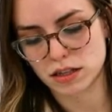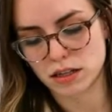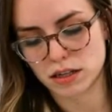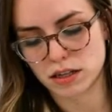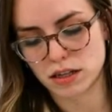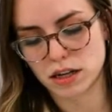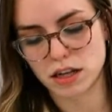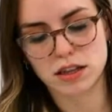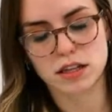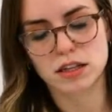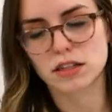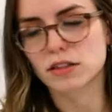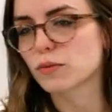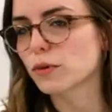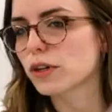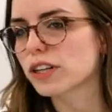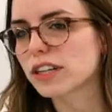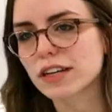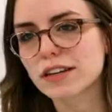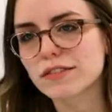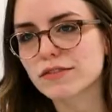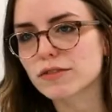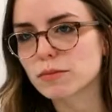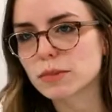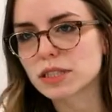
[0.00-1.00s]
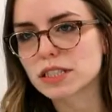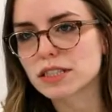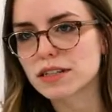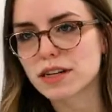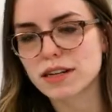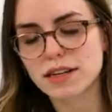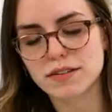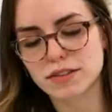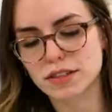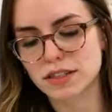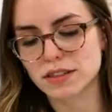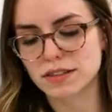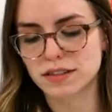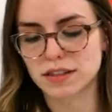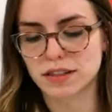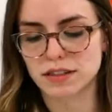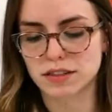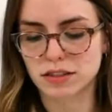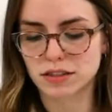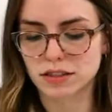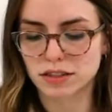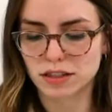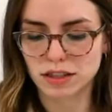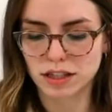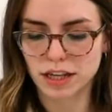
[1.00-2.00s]
Nothing's working for me today. Even the
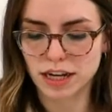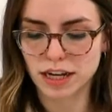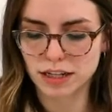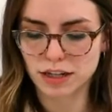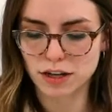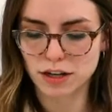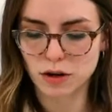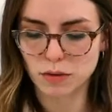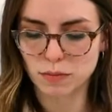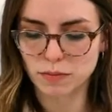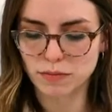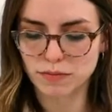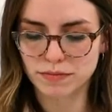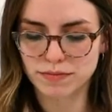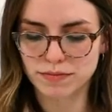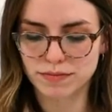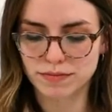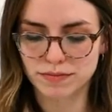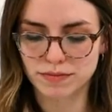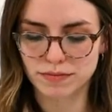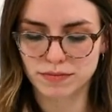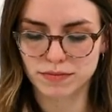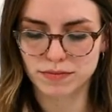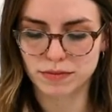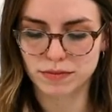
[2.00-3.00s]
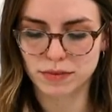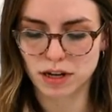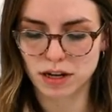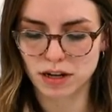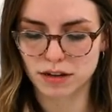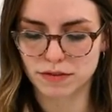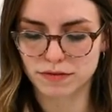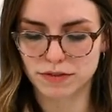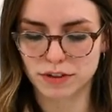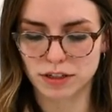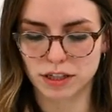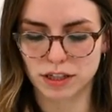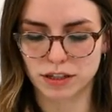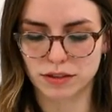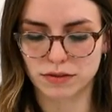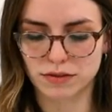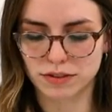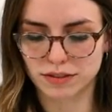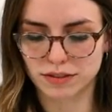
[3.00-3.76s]
scissors are like, nope, not for you.